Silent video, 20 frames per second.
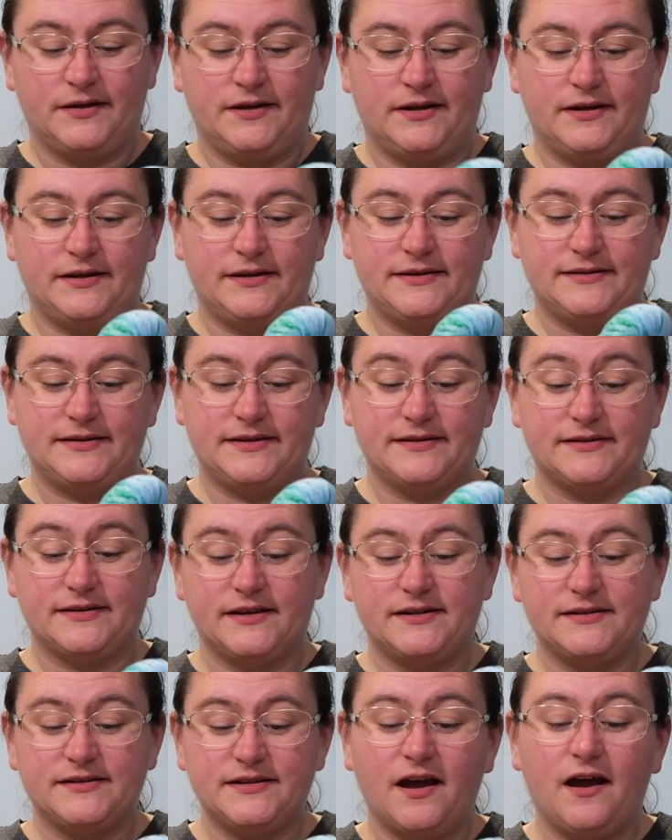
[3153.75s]
And it says
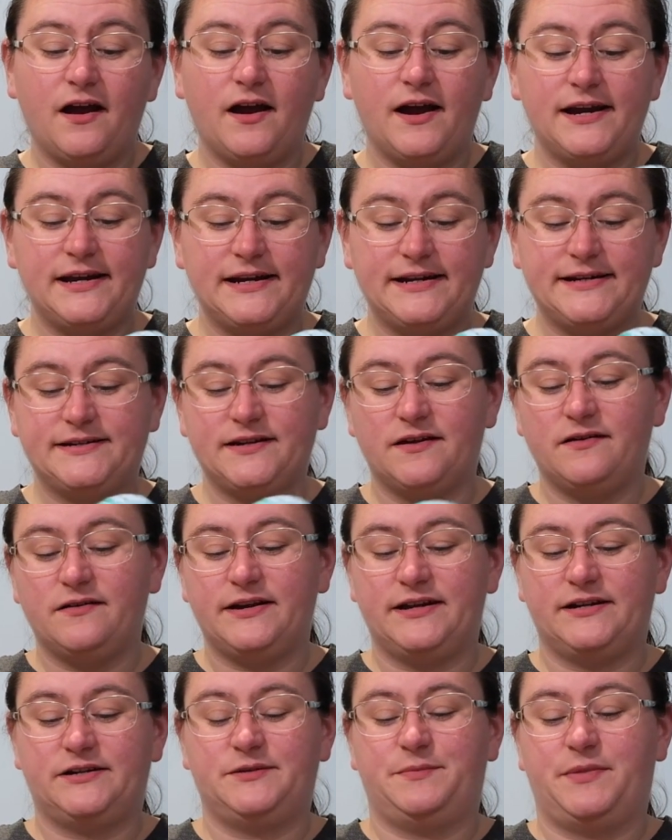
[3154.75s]
entirely
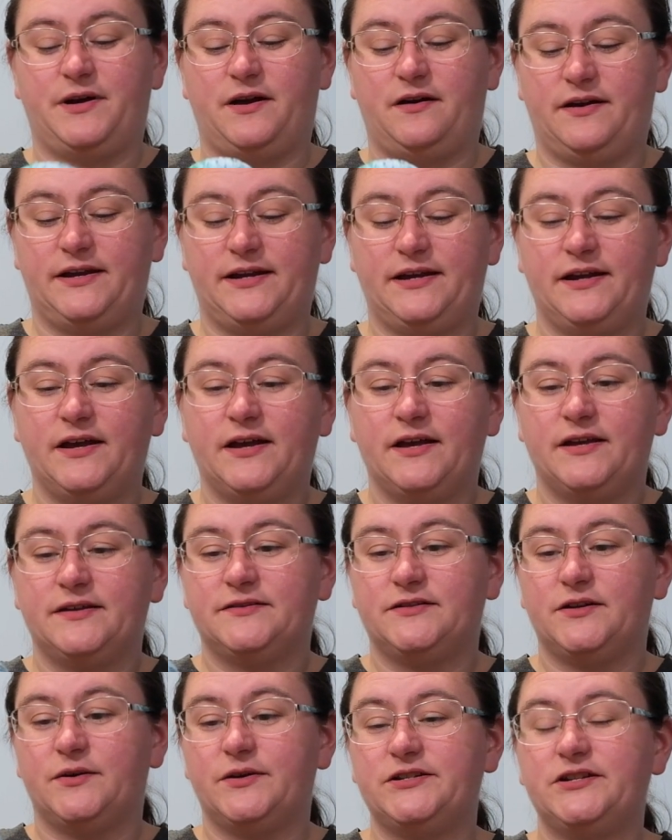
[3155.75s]
dyed by.
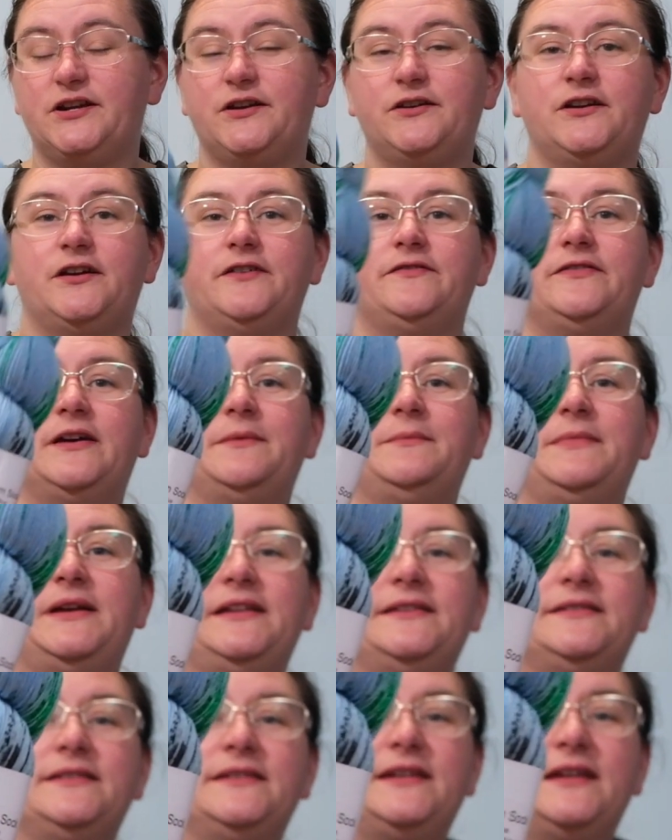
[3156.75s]
So I don't know if that
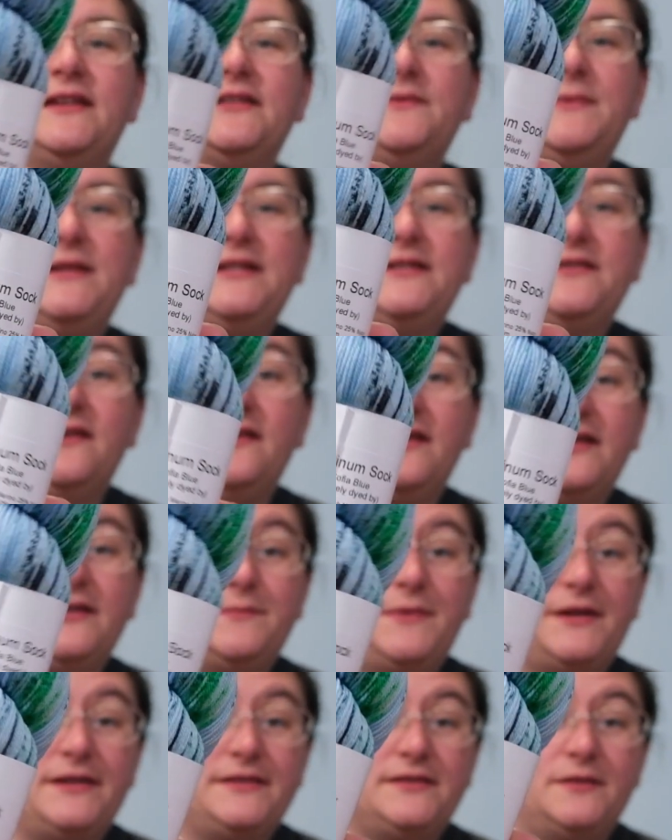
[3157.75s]
means it has been dyed
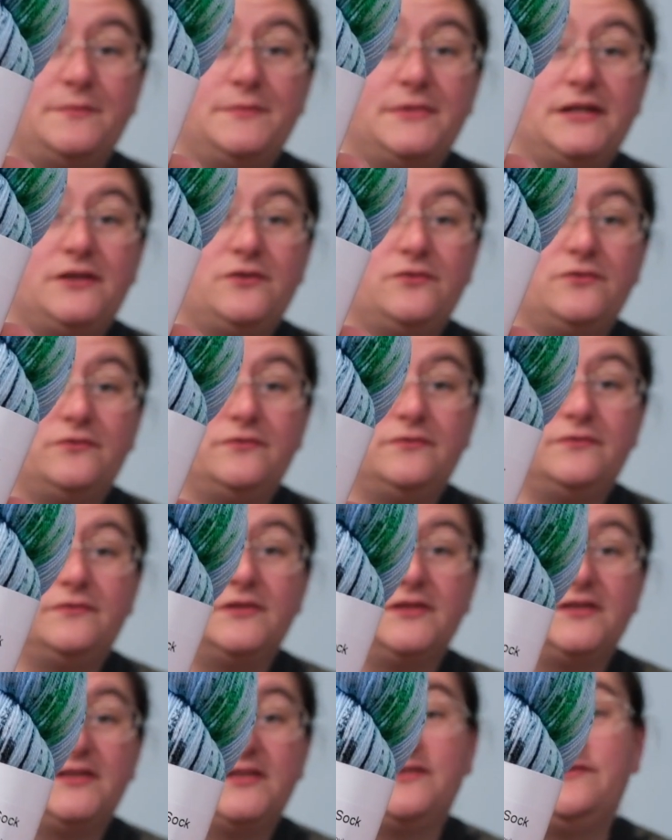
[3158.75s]
by somebody called
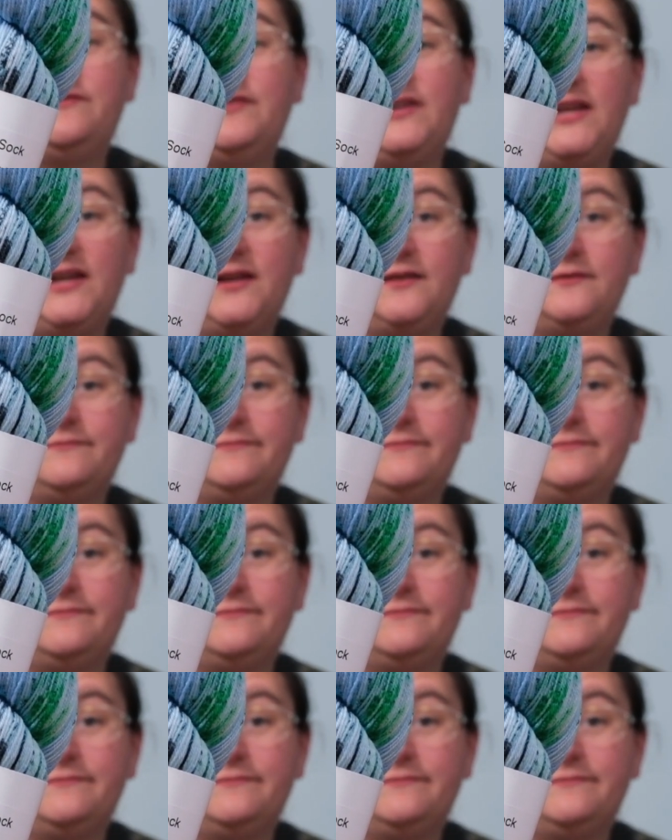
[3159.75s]
Sophia.